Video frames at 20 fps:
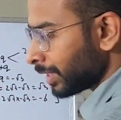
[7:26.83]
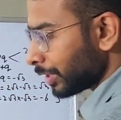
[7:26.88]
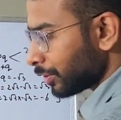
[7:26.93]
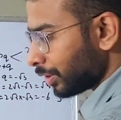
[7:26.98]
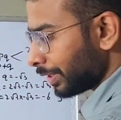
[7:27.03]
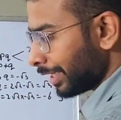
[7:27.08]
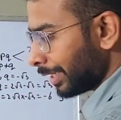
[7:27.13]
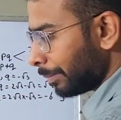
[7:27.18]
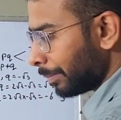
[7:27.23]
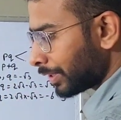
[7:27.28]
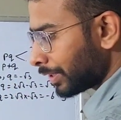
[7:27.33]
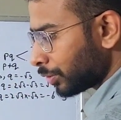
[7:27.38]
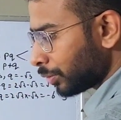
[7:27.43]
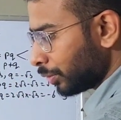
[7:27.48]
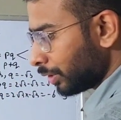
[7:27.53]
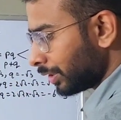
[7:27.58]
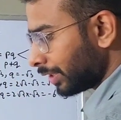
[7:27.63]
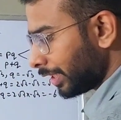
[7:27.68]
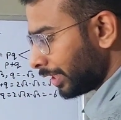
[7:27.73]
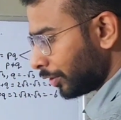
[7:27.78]
So t plus
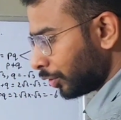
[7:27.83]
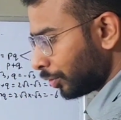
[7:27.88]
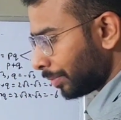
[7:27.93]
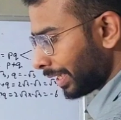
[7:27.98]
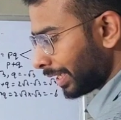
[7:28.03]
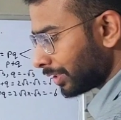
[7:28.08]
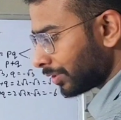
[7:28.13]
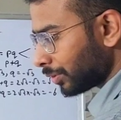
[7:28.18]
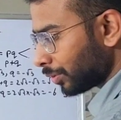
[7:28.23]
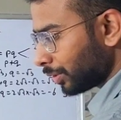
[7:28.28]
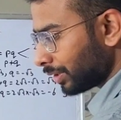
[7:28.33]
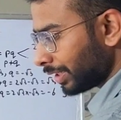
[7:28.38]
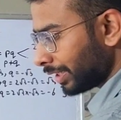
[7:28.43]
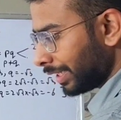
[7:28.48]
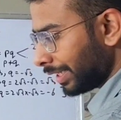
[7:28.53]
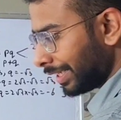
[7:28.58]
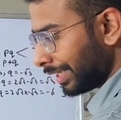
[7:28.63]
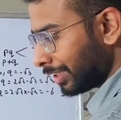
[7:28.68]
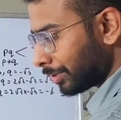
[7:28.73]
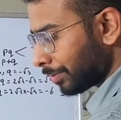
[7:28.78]
root 3, 2 minus root
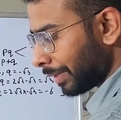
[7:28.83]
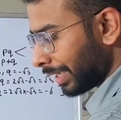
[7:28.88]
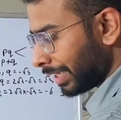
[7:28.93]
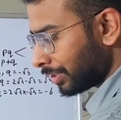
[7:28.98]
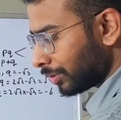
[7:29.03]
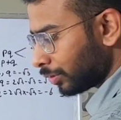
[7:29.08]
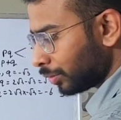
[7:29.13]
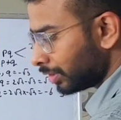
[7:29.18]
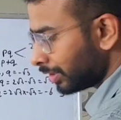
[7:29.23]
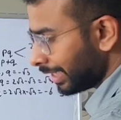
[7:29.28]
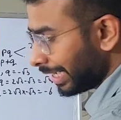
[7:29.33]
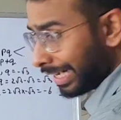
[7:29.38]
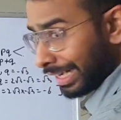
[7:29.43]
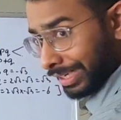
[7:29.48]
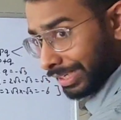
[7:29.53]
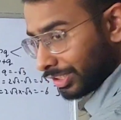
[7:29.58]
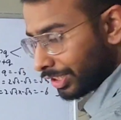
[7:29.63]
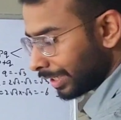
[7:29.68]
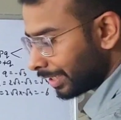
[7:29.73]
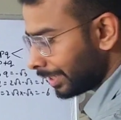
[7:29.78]
3, t is minus root 3
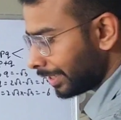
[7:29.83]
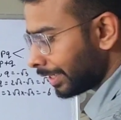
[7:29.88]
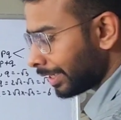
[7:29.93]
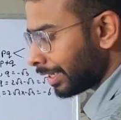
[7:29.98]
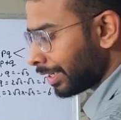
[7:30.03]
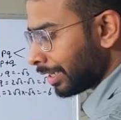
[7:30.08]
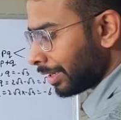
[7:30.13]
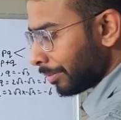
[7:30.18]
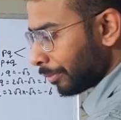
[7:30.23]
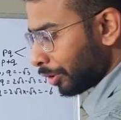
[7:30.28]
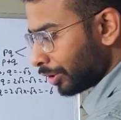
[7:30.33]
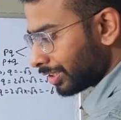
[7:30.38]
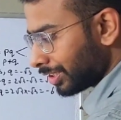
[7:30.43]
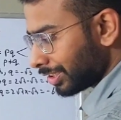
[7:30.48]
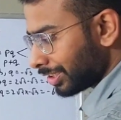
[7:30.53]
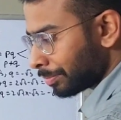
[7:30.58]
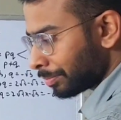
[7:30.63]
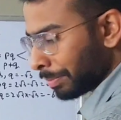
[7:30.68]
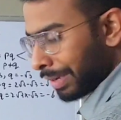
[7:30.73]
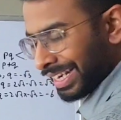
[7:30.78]
rejected because
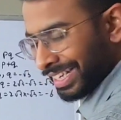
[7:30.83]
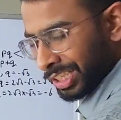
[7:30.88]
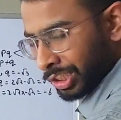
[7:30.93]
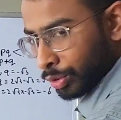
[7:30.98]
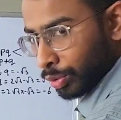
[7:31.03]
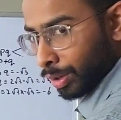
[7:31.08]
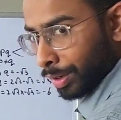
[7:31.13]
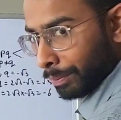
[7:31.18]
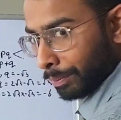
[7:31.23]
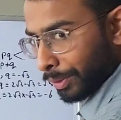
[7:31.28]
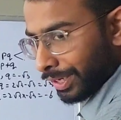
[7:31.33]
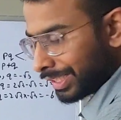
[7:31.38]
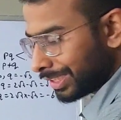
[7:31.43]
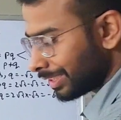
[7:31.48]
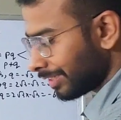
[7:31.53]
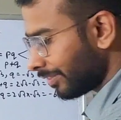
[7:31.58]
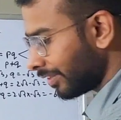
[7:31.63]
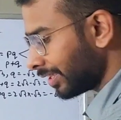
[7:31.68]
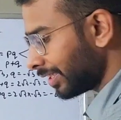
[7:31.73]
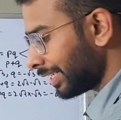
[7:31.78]
this is minus
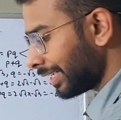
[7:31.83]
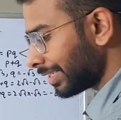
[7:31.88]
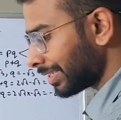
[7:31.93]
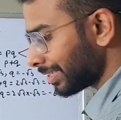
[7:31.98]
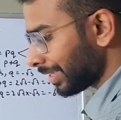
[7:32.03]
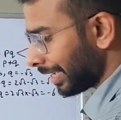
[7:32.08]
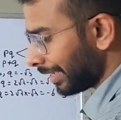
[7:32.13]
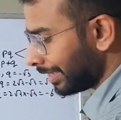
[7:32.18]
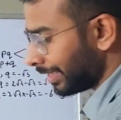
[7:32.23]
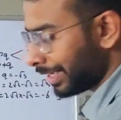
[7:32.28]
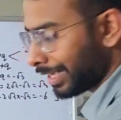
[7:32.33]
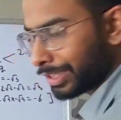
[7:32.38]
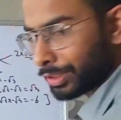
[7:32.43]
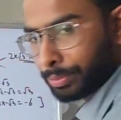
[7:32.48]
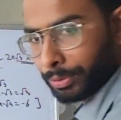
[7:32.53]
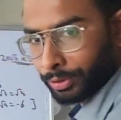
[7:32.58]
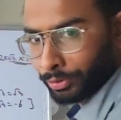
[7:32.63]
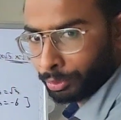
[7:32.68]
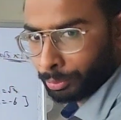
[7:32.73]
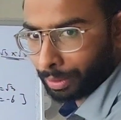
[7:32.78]
1.73 and sine theta is
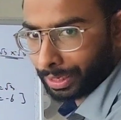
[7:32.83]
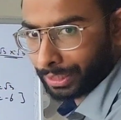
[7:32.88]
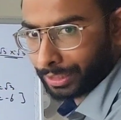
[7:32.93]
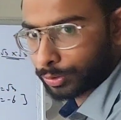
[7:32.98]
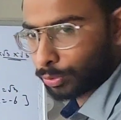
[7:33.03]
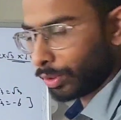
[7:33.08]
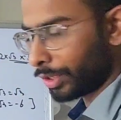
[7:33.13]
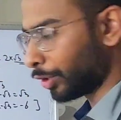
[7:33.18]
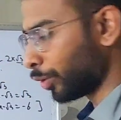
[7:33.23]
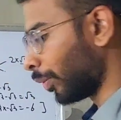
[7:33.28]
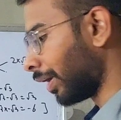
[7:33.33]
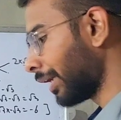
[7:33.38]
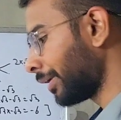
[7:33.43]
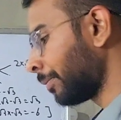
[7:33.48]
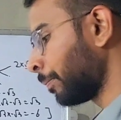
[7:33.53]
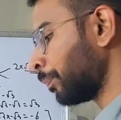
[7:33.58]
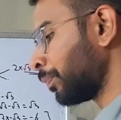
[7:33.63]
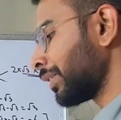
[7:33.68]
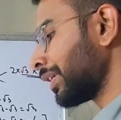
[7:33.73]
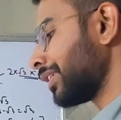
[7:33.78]
between minus 1 to
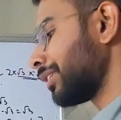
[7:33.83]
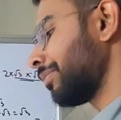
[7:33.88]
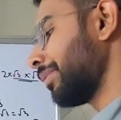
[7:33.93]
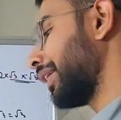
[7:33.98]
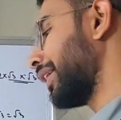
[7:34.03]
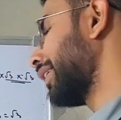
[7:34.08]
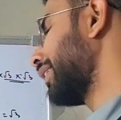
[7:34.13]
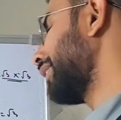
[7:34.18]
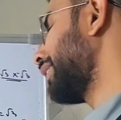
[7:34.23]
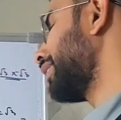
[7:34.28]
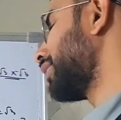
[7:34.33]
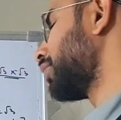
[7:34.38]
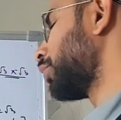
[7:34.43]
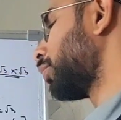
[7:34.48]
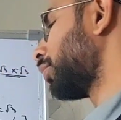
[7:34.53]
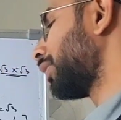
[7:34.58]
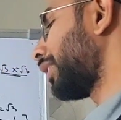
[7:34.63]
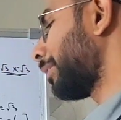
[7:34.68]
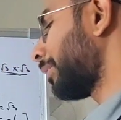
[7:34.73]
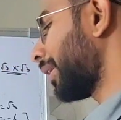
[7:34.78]
1. Similarly, t is
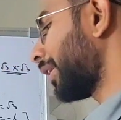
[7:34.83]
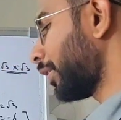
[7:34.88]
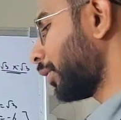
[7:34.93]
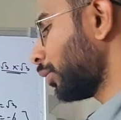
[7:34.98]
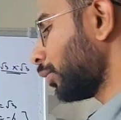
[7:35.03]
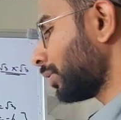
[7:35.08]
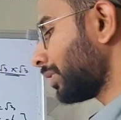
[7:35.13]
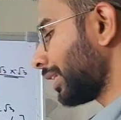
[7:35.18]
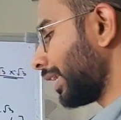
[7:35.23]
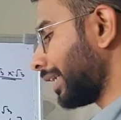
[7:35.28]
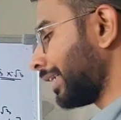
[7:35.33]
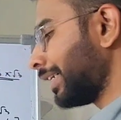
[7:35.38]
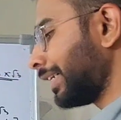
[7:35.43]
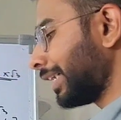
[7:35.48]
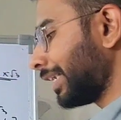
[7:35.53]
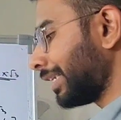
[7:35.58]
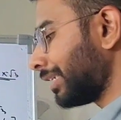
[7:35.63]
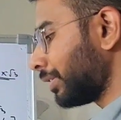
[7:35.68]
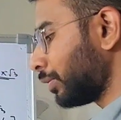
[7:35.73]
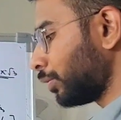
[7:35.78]
root 3 by 2, sine
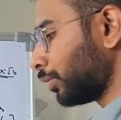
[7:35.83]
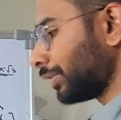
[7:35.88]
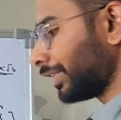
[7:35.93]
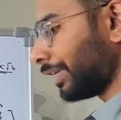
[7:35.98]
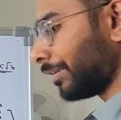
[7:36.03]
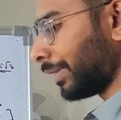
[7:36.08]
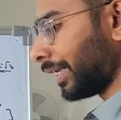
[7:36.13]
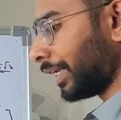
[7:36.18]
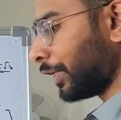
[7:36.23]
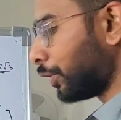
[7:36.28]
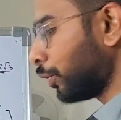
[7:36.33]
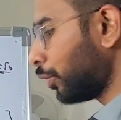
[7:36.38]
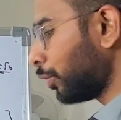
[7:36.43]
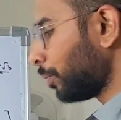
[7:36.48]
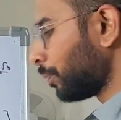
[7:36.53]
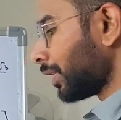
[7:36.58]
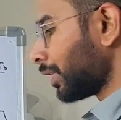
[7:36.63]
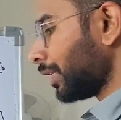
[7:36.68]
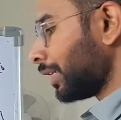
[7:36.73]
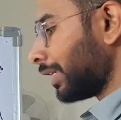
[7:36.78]
theta is root 3 by
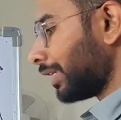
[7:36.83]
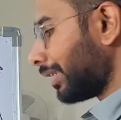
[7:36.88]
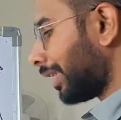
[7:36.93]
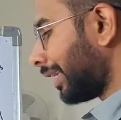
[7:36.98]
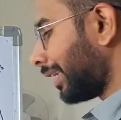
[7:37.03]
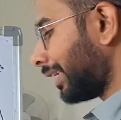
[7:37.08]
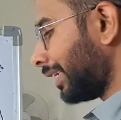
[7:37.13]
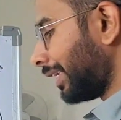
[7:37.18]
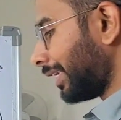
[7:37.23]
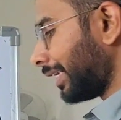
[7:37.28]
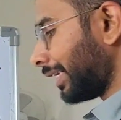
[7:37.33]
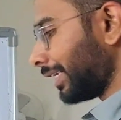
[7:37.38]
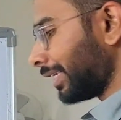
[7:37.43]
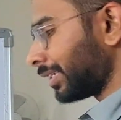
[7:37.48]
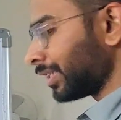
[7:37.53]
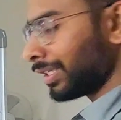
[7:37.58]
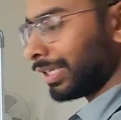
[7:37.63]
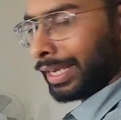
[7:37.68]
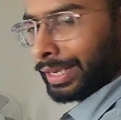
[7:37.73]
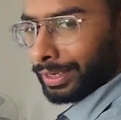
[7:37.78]
2. Then theta
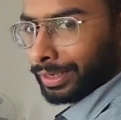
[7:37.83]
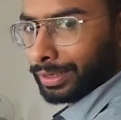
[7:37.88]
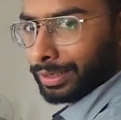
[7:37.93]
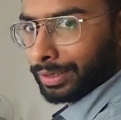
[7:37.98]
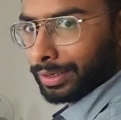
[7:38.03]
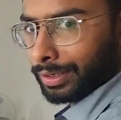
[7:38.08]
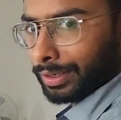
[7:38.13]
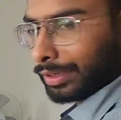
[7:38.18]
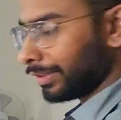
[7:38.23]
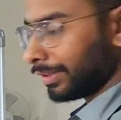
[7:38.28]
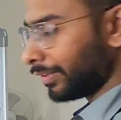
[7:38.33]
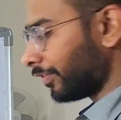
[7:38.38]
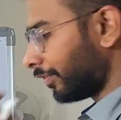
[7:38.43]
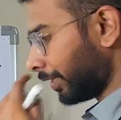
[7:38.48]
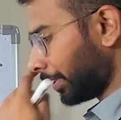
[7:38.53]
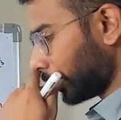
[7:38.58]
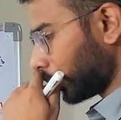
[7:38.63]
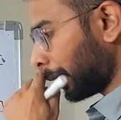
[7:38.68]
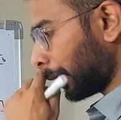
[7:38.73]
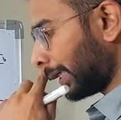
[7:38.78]
is like in the
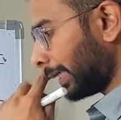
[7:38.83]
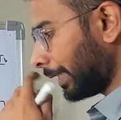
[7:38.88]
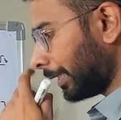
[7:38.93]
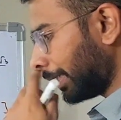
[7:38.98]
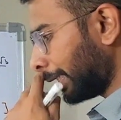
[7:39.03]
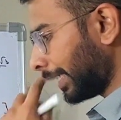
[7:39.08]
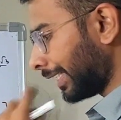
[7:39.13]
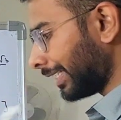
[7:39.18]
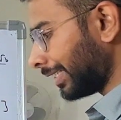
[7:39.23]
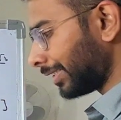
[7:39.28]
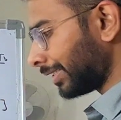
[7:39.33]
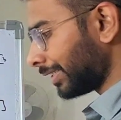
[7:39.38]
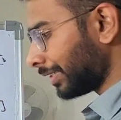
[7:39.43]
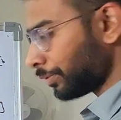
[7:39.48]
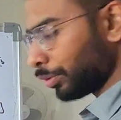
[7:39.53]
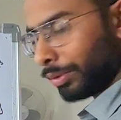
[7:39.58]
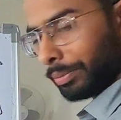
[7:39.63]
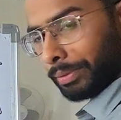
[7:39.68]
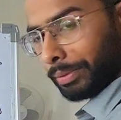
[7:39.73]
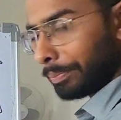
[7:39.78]
first quadrant, like
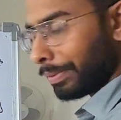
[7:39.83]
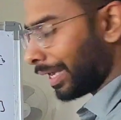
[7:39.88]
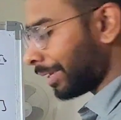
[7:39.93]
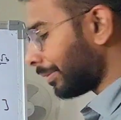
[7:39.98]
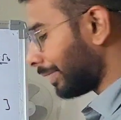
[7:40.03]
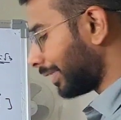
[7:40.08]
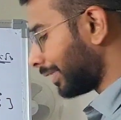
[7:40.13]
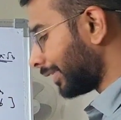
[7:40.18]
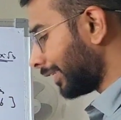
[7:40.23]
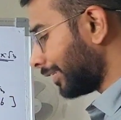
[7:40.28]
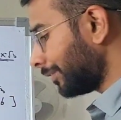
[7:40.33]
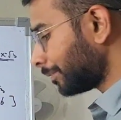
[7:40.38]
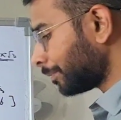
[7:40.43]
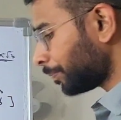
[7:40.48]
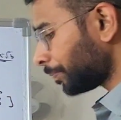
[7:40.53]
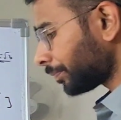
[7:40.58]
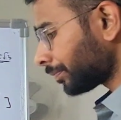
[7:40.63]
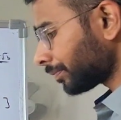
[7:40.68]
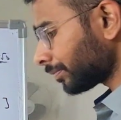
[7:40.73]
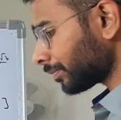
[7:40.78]
this would be pi by
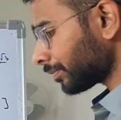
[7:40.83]
3.